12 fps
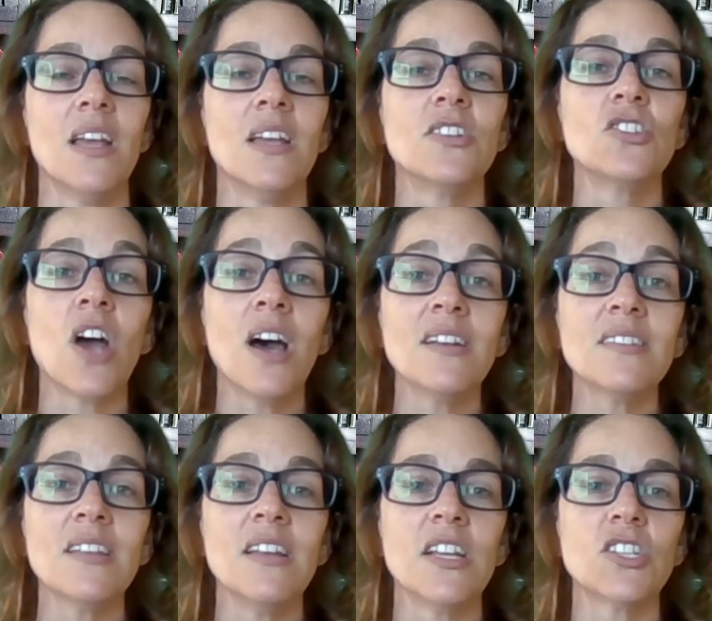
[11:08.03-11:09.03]
John is
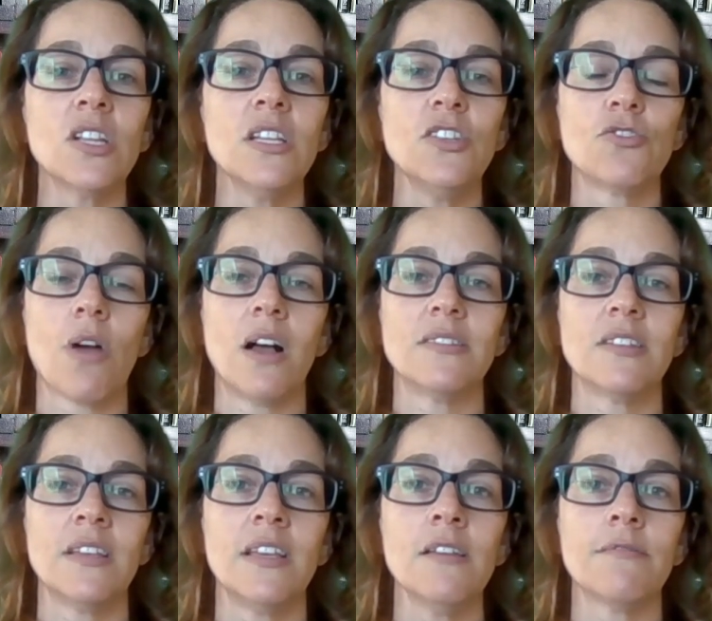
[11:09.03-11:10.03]
initially drawn to
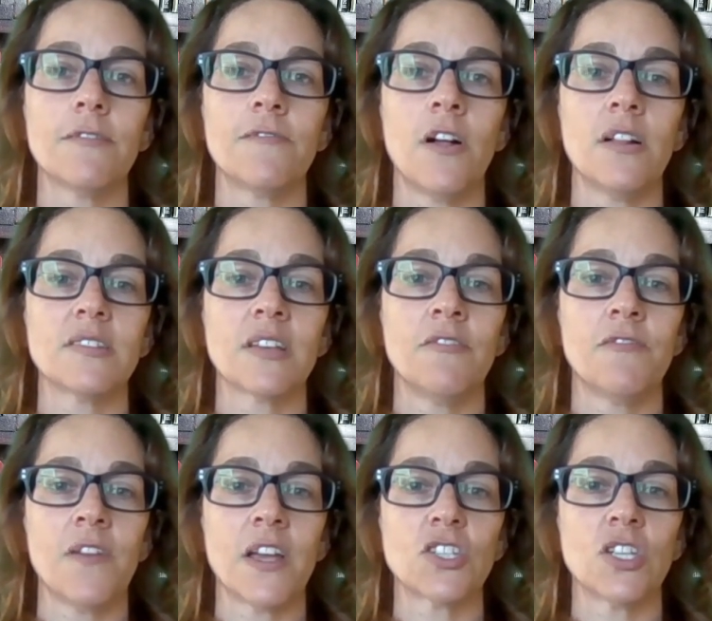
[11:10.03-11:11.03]
give a false
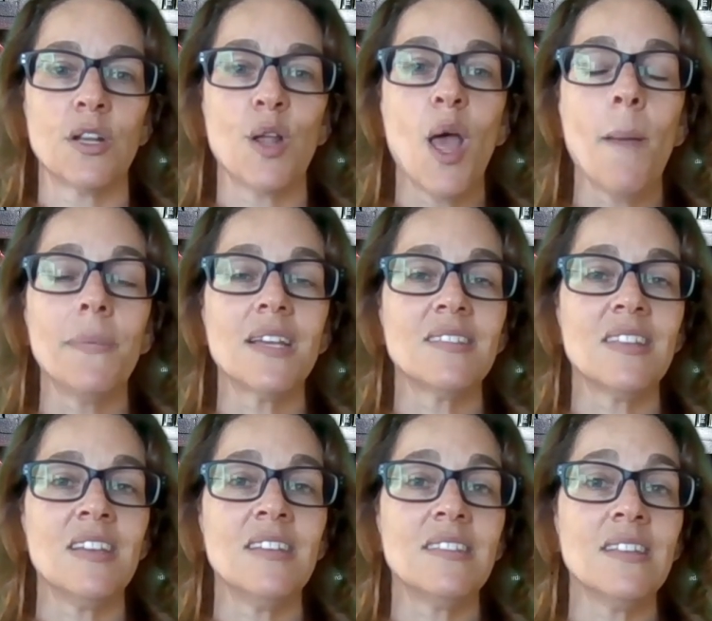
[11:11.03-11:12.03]
confession because
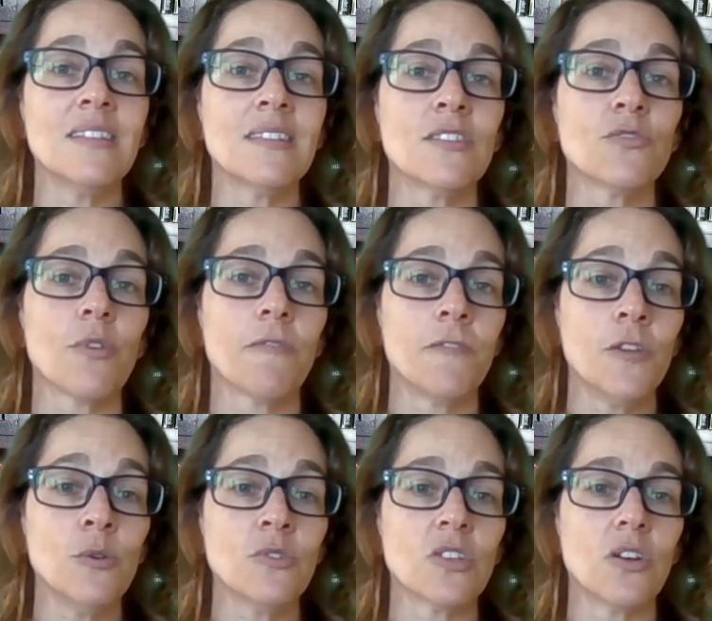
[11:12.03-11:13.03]
he sees his
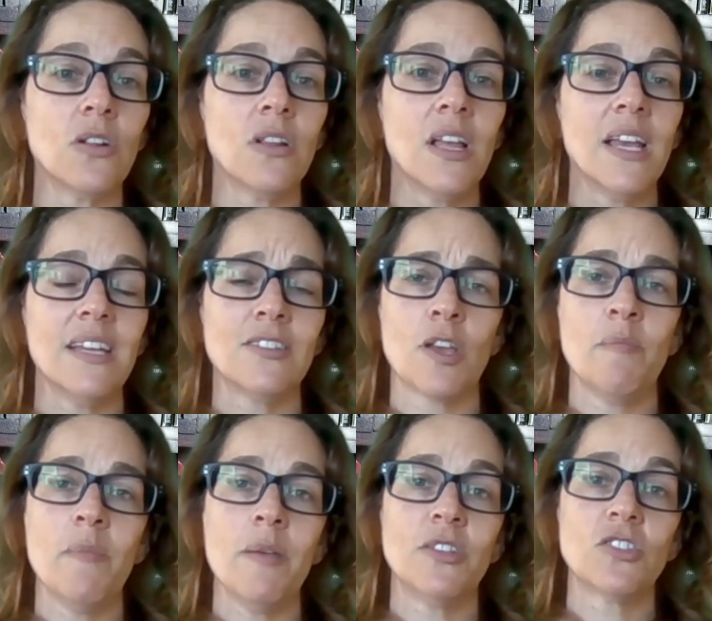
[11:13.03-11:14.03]
refusal, his
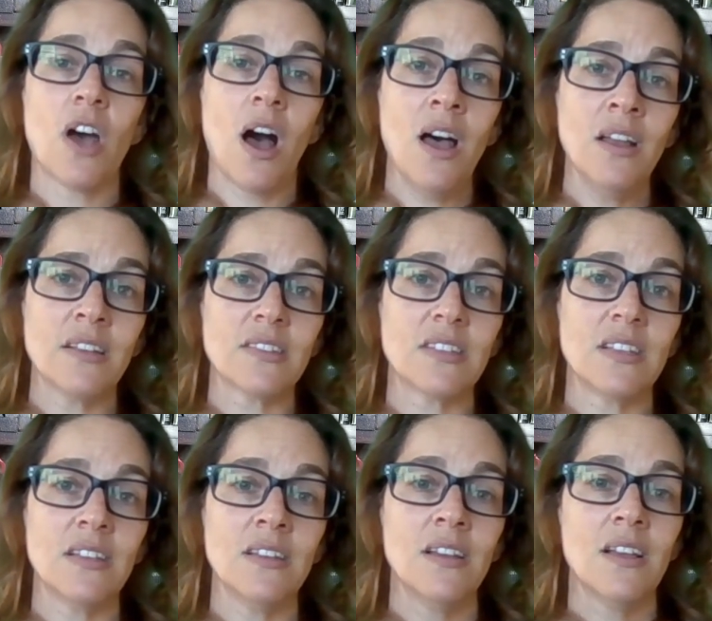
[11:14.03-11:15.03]
commitment to
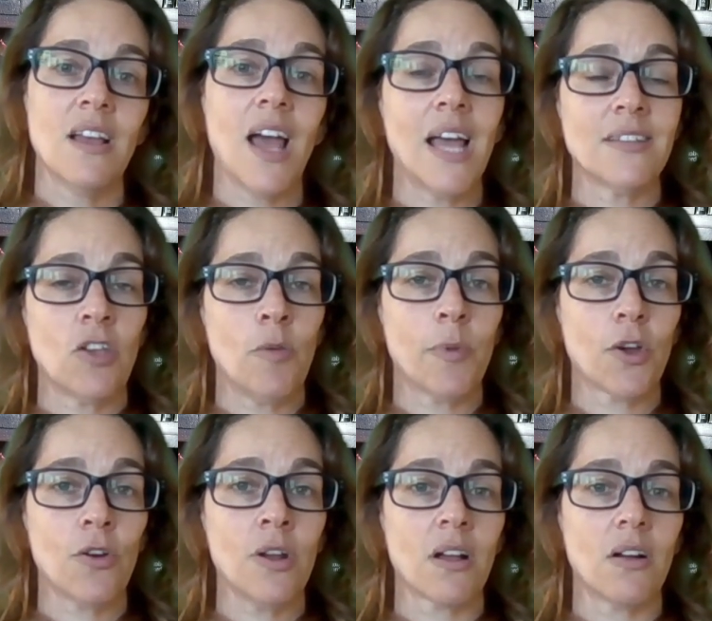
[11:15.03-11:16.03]
honesty, as
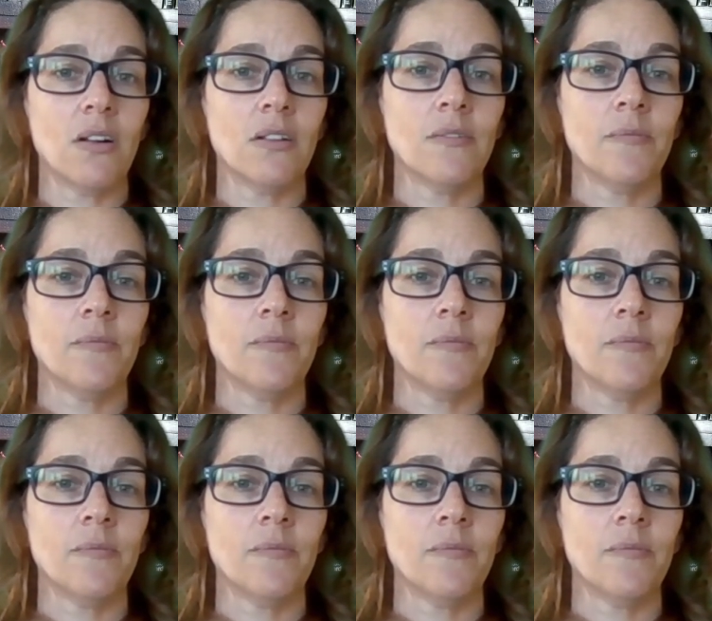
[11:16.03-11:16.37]
hypocritical.